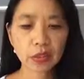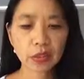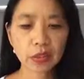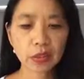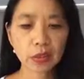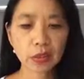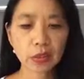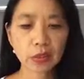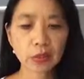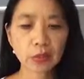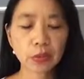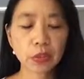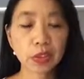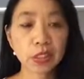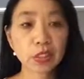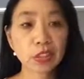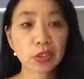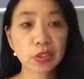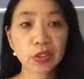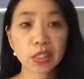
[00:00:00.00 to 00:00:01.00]
So what
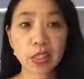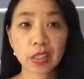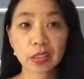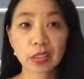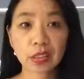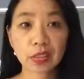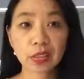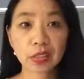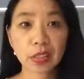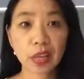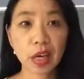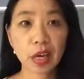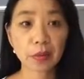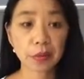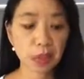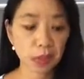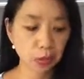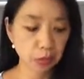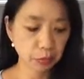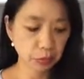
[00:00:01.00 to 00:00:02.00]
you can do is
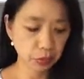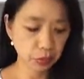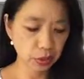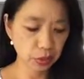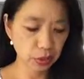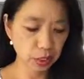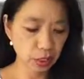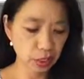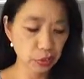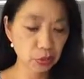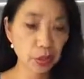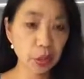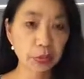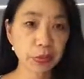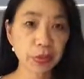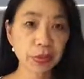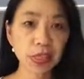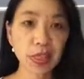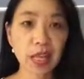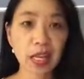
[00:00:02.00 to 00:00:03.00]
you can put 10
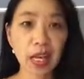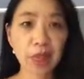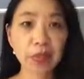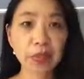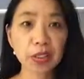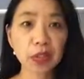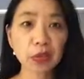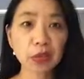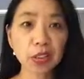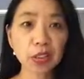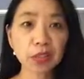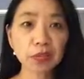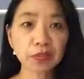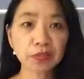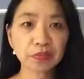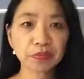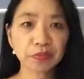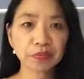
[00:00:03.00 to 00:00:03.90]
drops of lemon oil